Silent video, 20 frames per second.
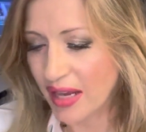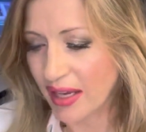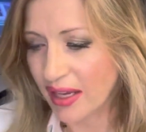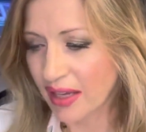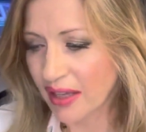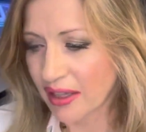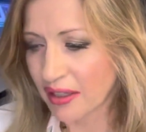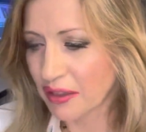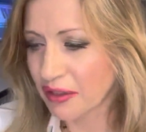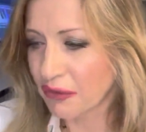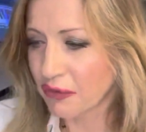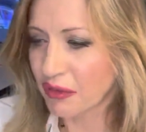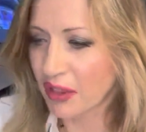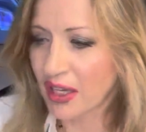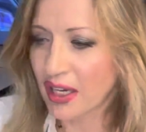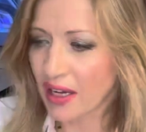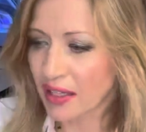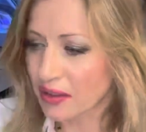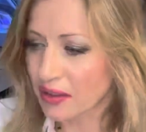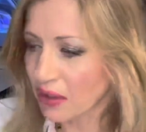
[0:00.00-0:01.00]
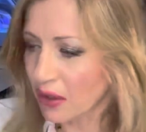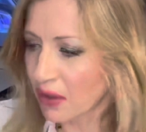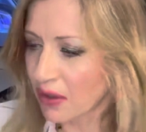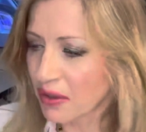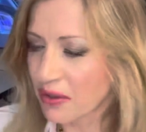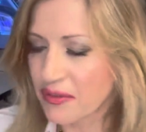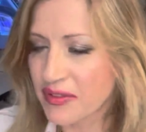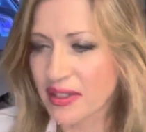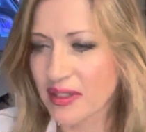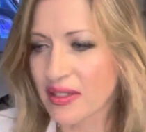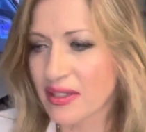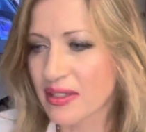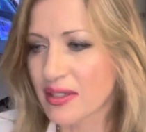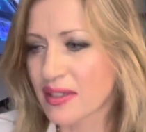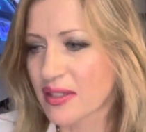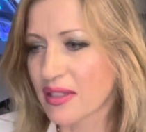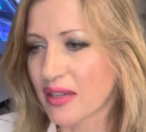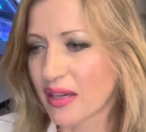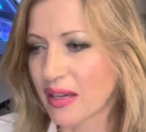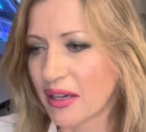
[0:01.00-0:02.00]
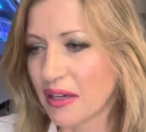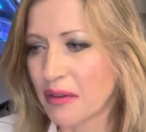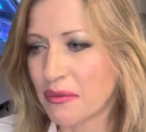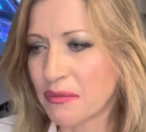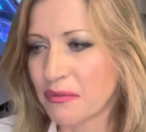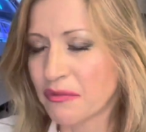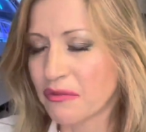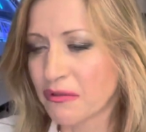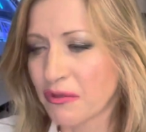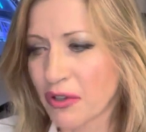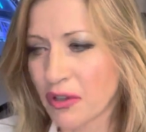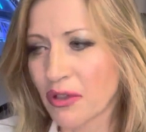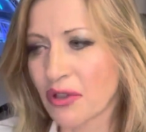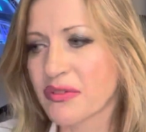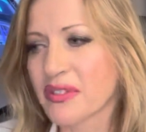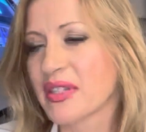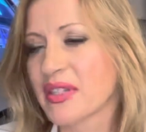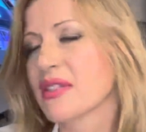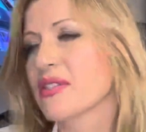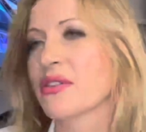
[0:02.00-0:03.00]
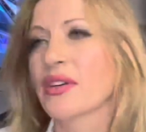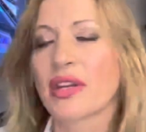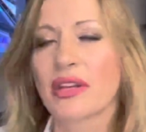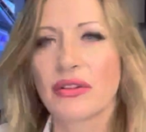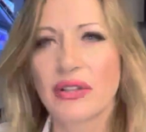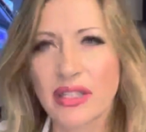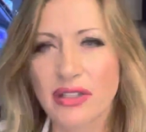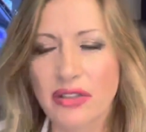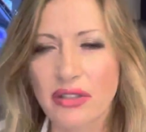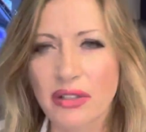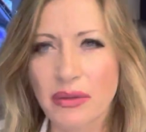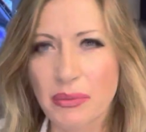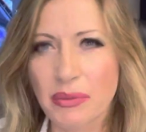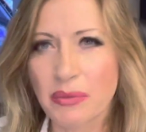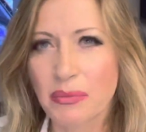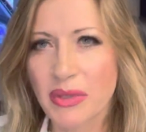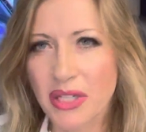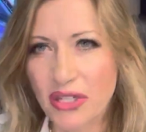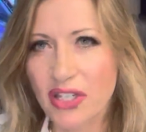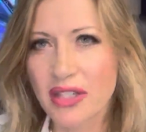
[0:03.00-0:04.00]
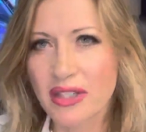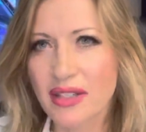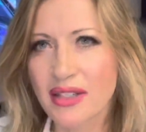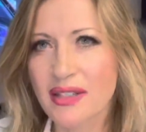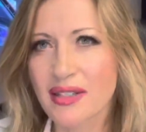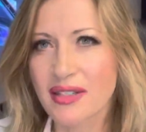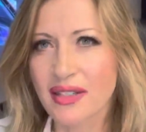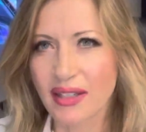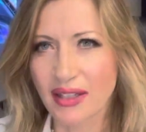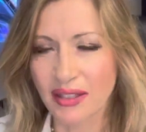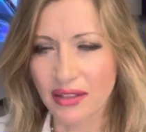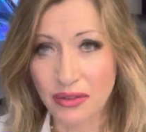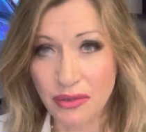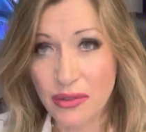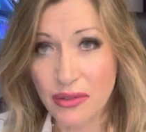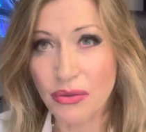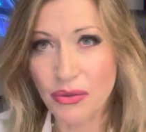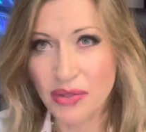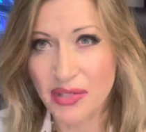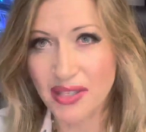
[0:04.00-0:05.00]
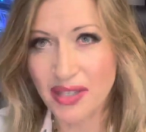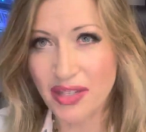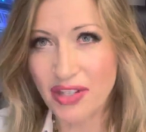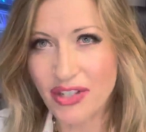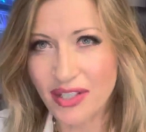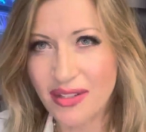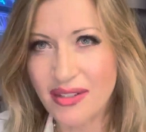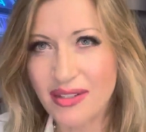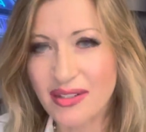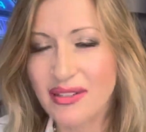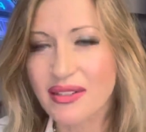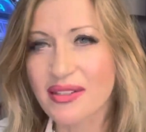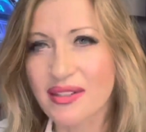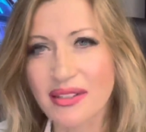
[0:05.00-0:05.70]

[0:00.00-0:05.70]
And we got all of this for all of this regulatory permissions and authorizations.